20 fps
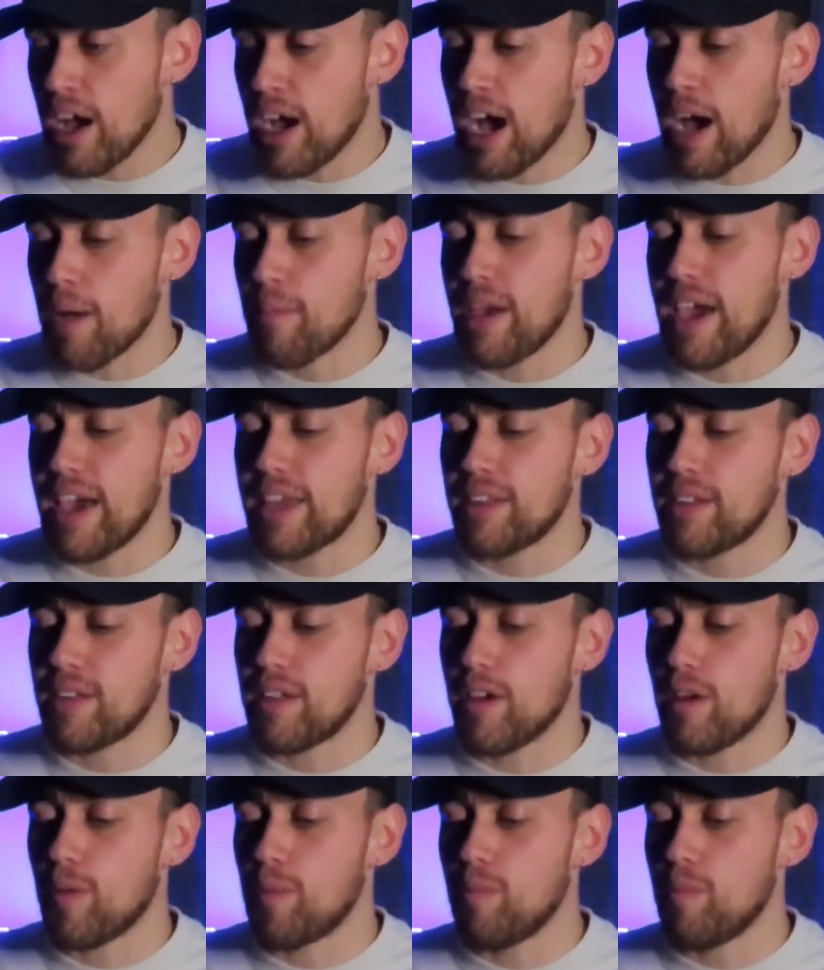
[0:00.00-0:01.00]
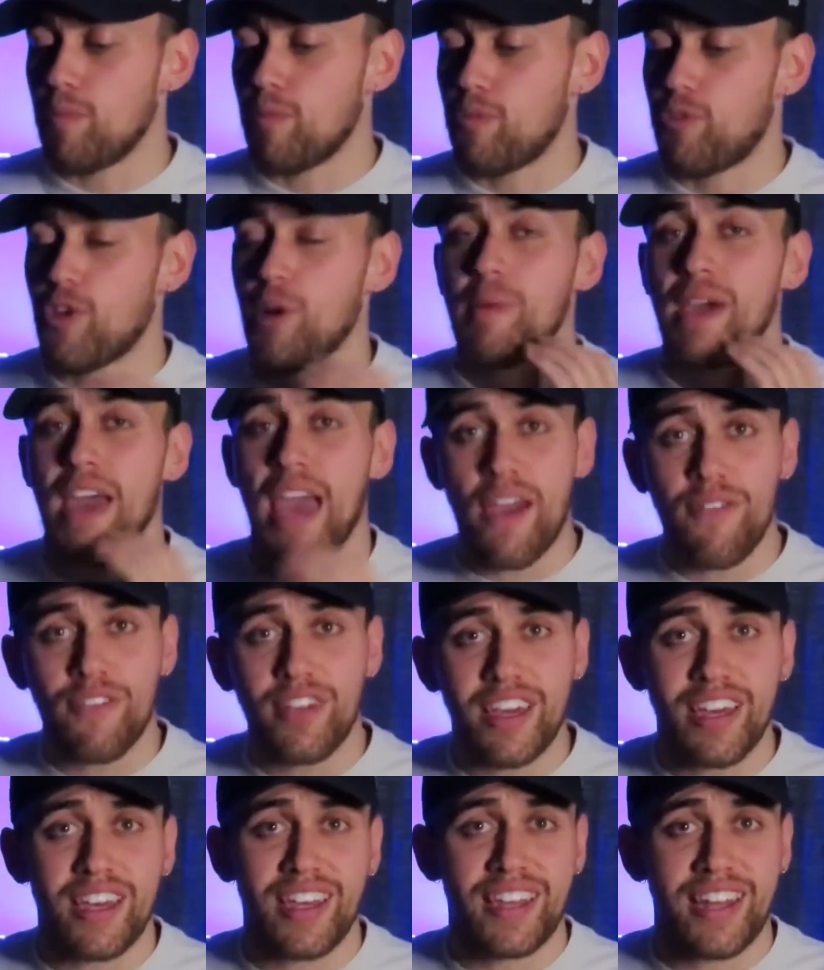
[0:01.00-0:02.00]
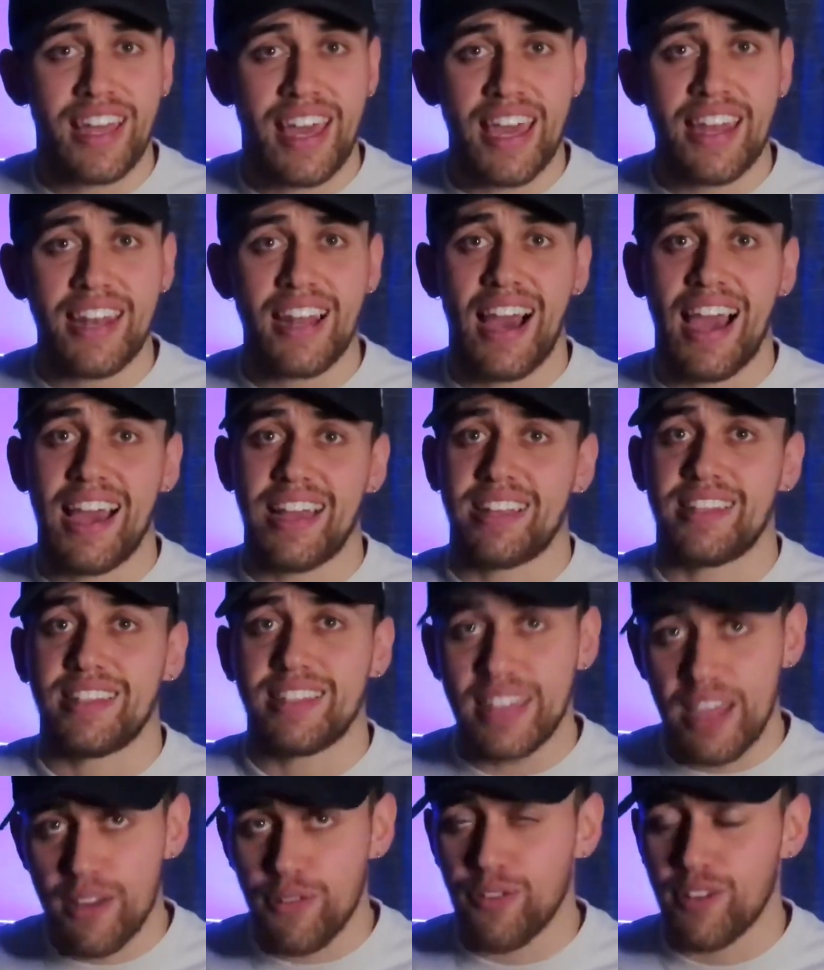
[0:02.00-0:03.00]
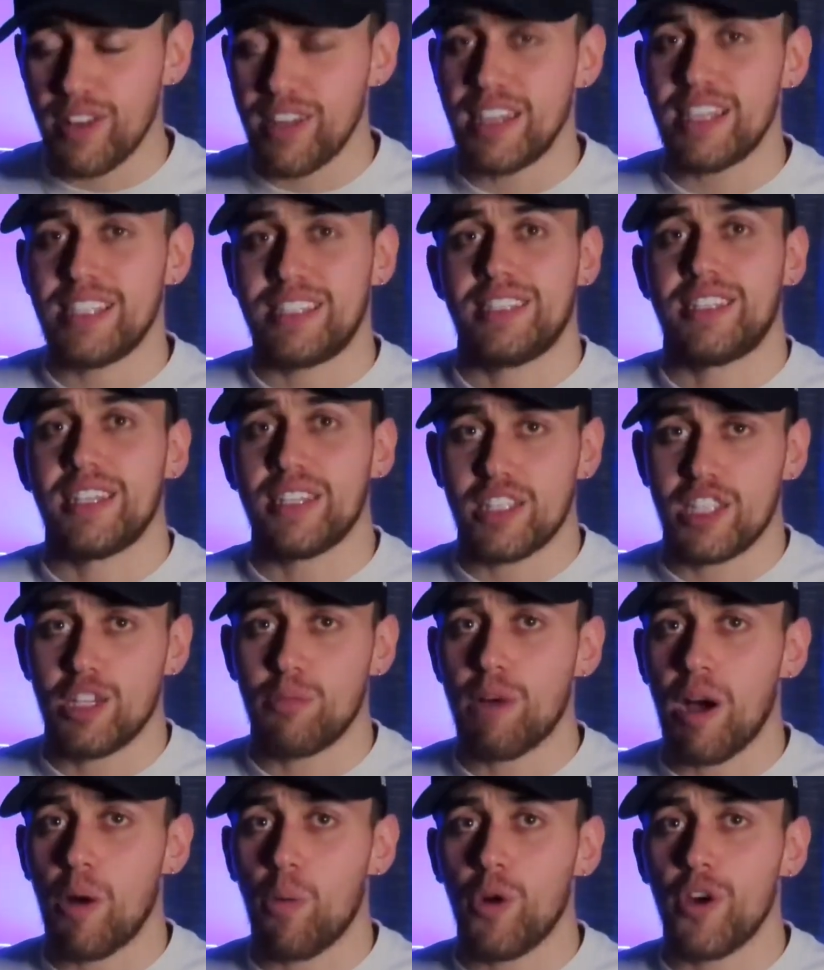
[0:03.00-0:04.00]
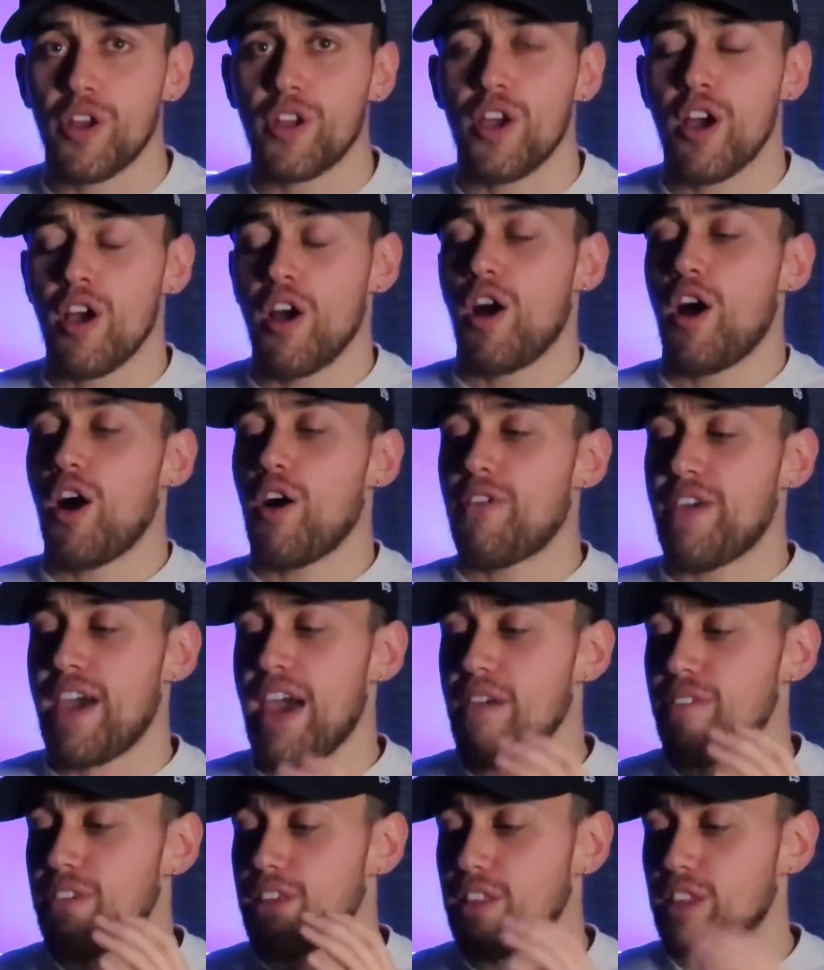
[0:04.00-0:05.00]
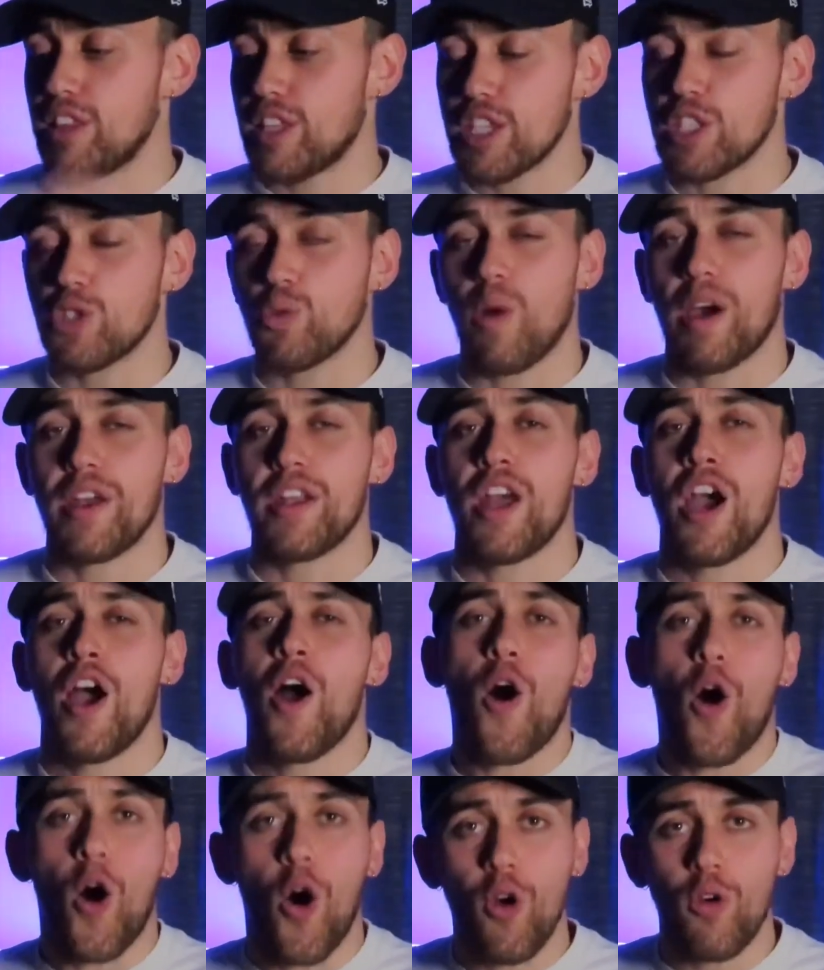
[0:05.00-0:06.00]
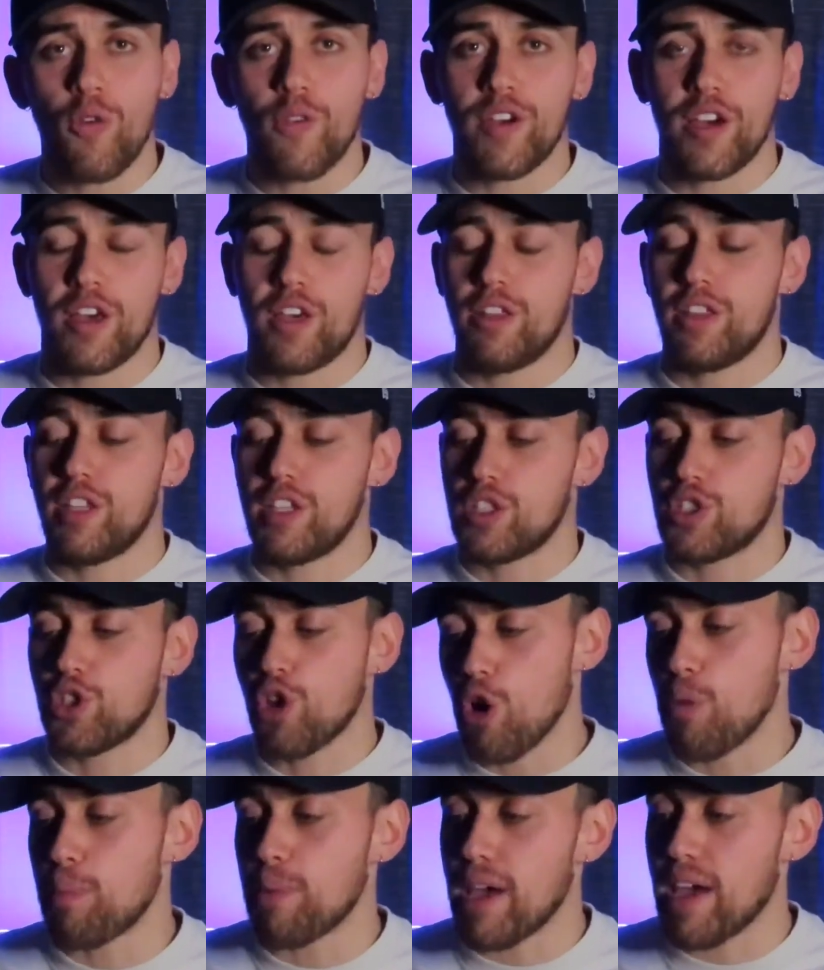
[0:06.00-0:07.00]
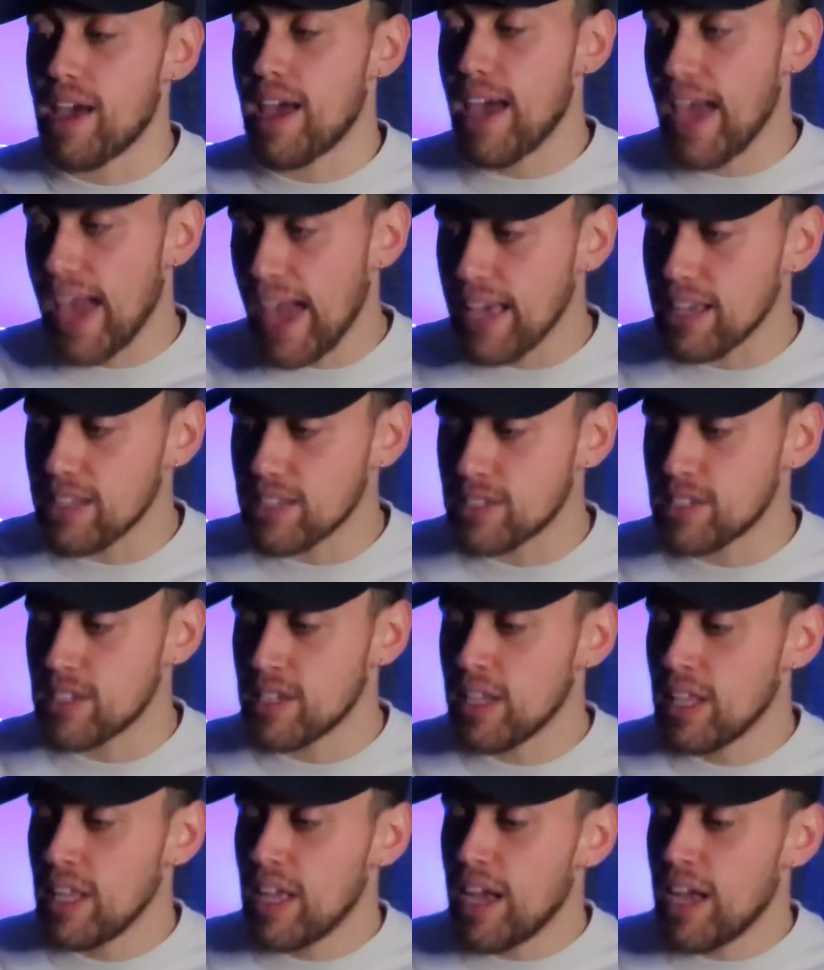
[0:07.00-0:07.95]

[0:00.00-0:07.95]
And from having it in hand, I definitely stick to my word of having this one over the taupe haze.